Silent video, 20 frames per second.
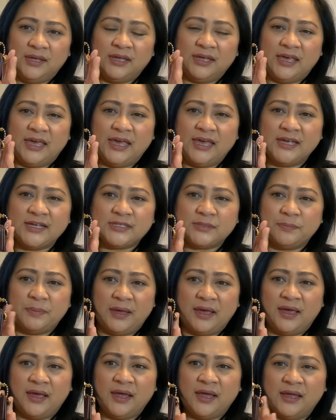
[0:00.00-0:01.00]
case
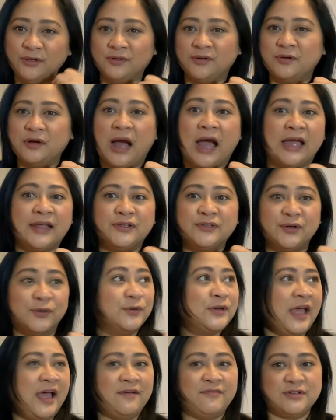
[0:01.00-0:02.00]
bag, and I
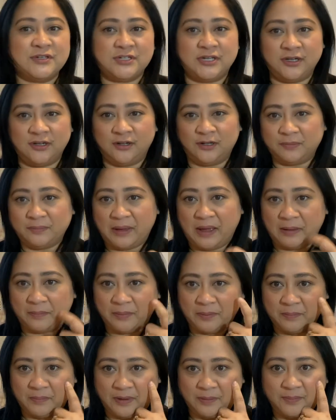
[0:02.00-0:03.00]
don't have a Chanel bag,
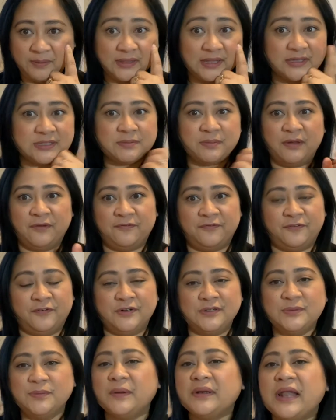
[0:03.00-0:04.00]
but maybe that's my
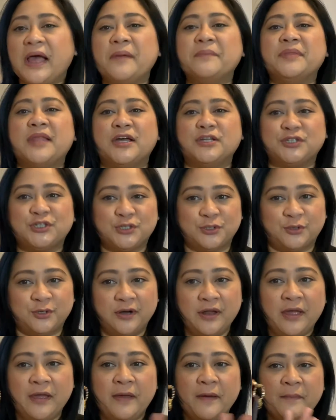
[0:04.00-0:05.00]
first one, I'm not sure.
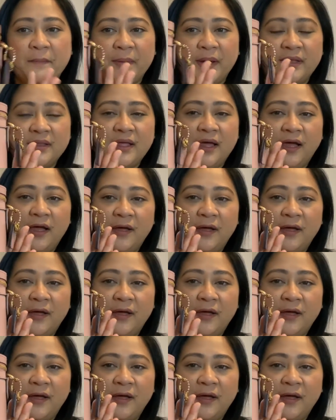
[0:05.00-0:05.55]
But